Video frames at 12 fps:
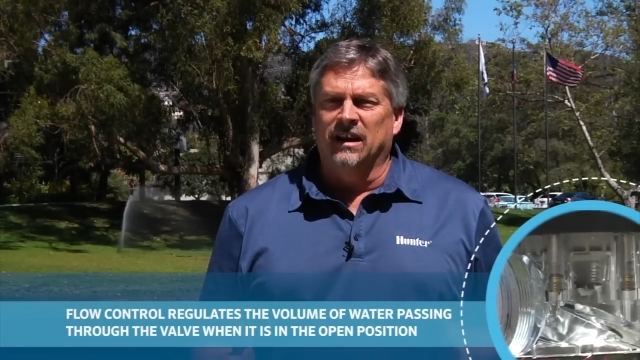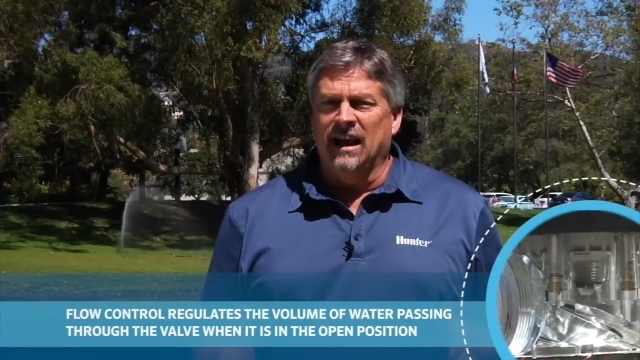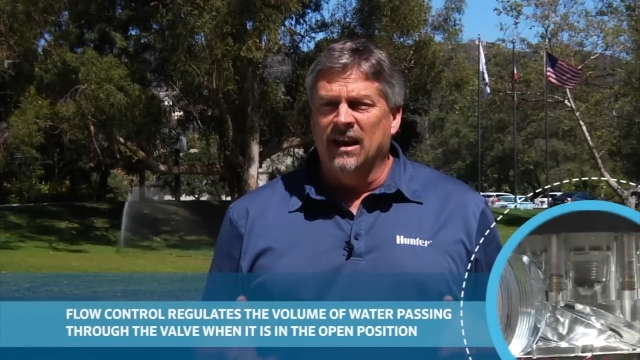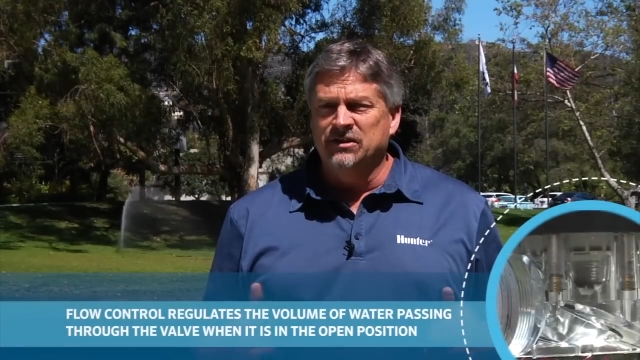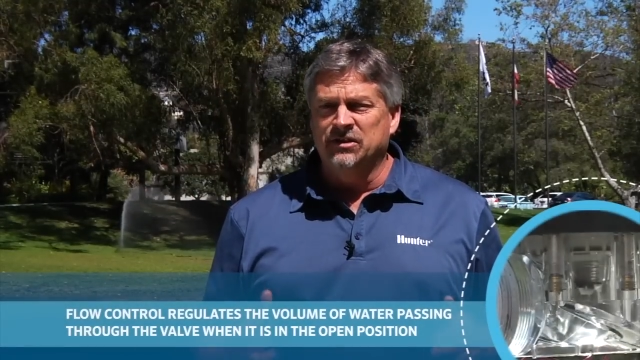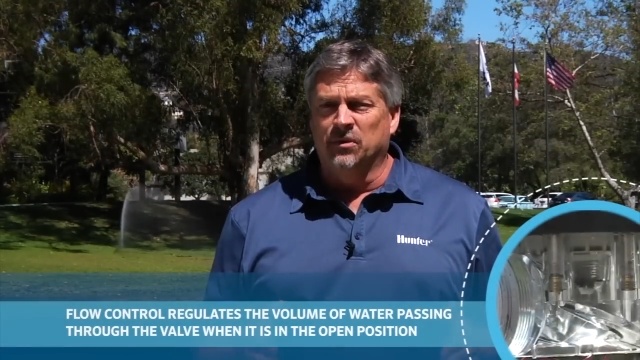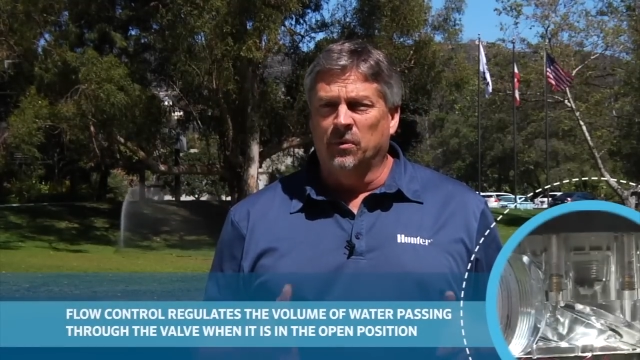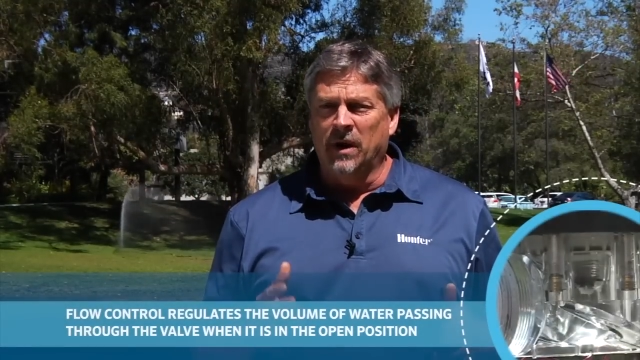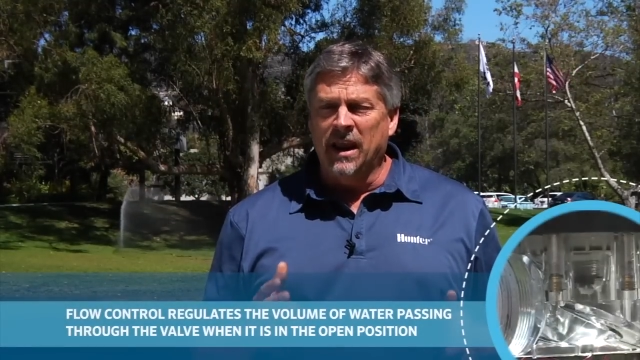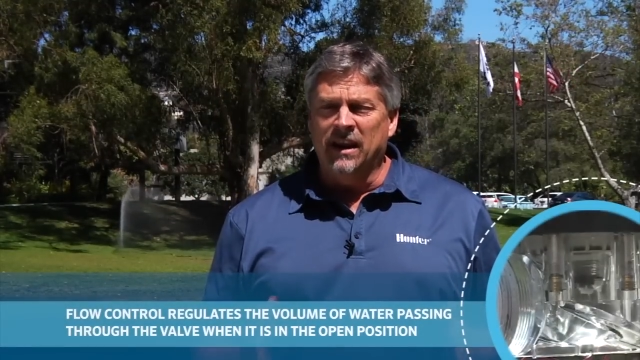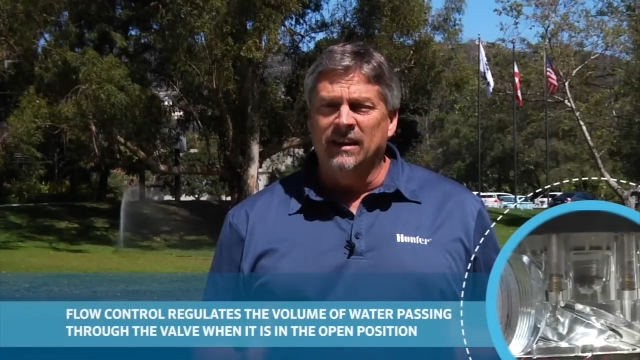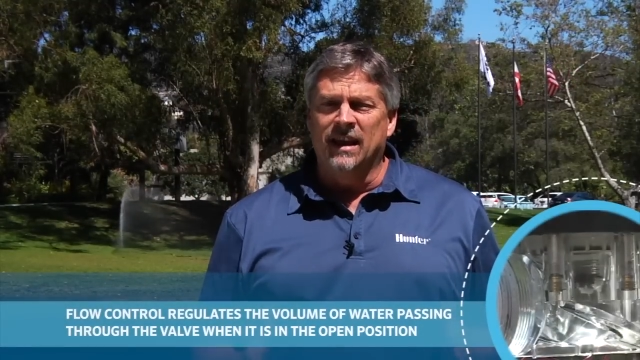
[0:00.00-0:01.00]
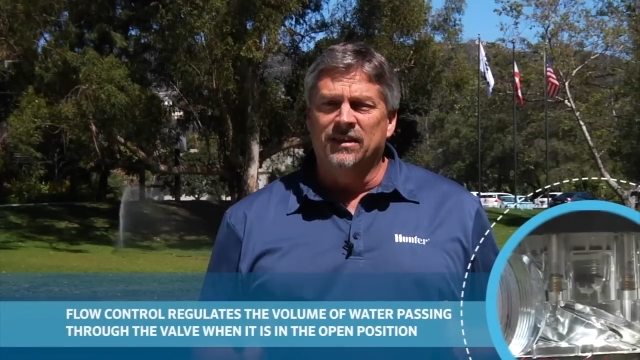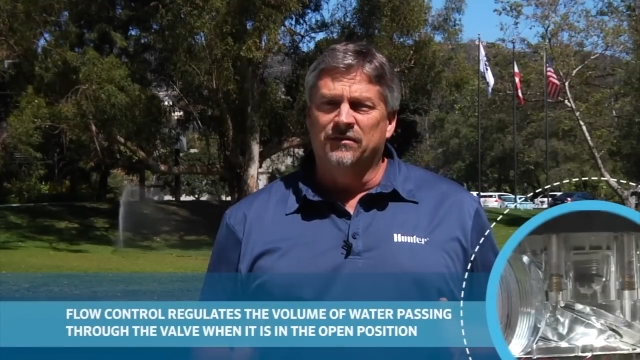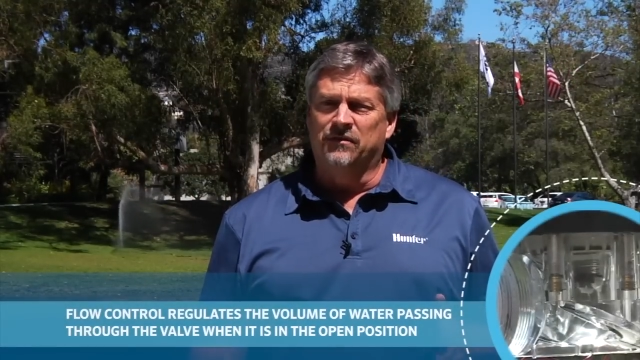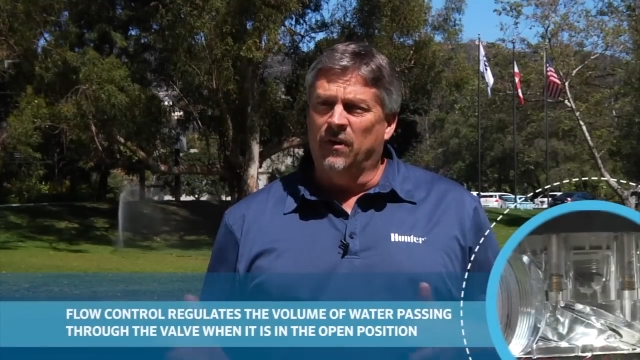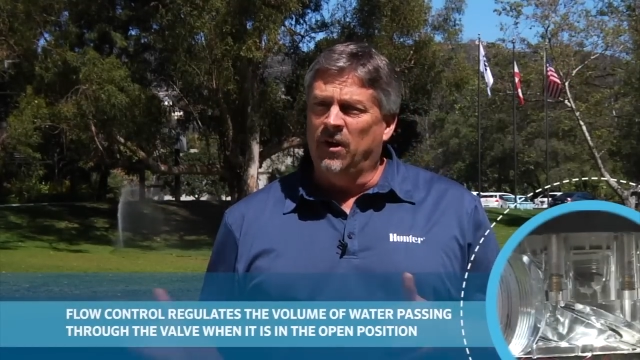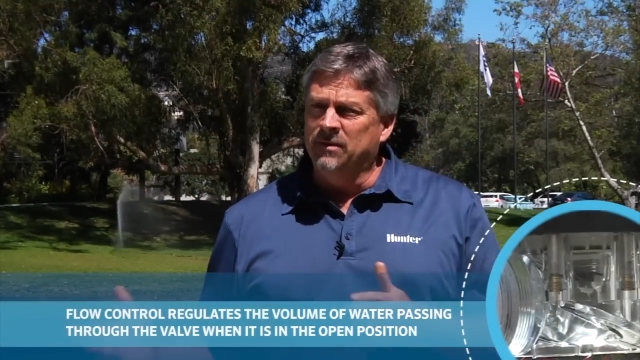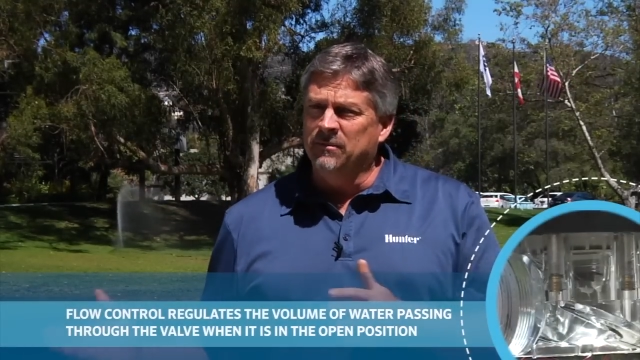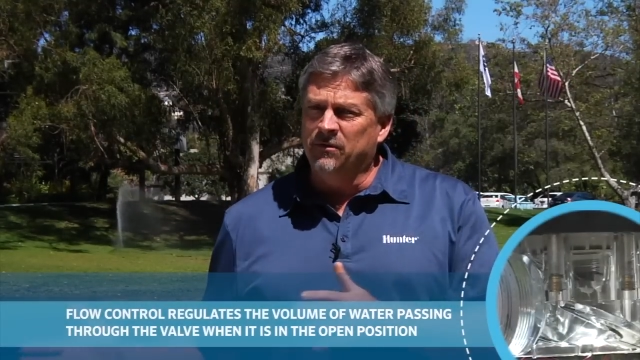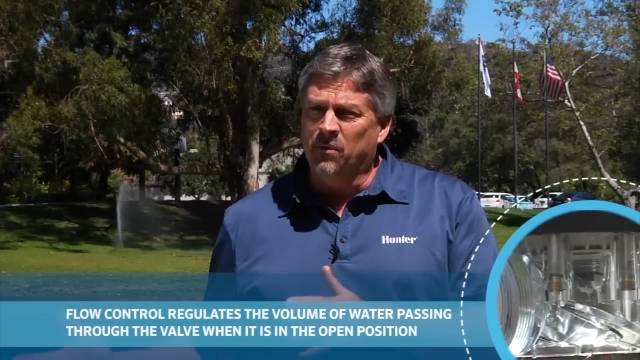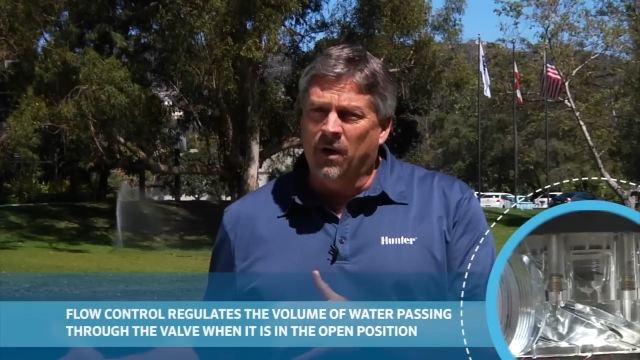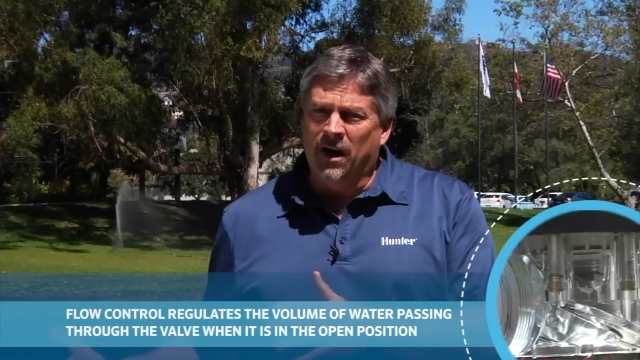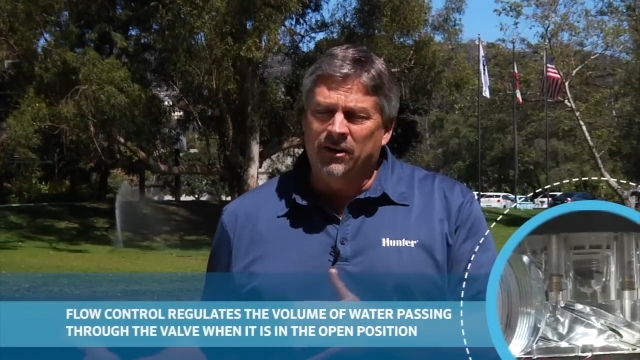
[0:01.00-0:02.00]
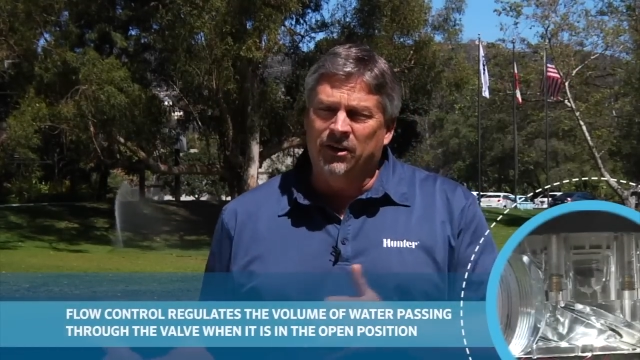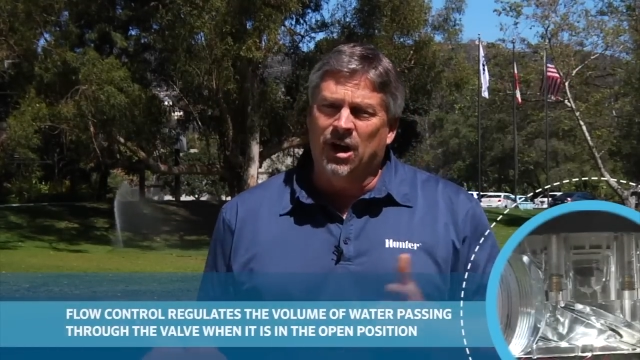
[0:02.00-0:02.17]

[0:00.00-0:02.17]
allows you to regulate the volume of water